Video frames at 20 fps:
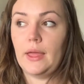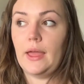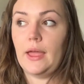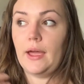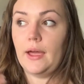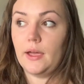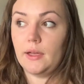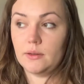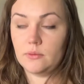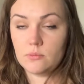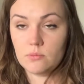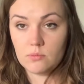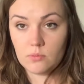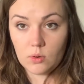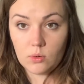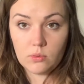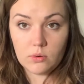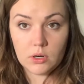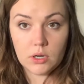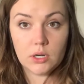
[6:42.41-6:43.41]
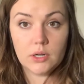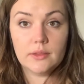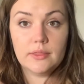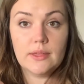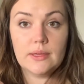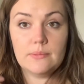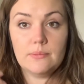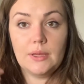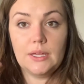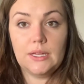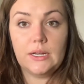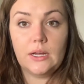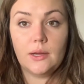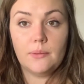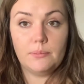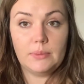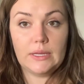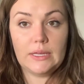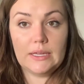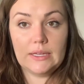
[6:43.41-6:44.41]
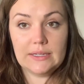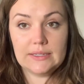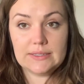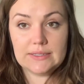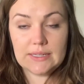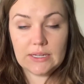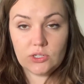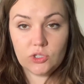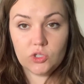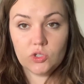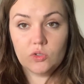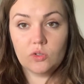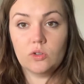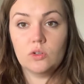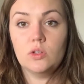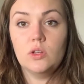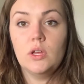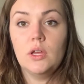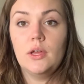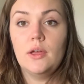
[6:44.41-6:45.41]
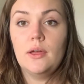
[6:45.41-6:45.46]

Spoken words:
add more that may not be essential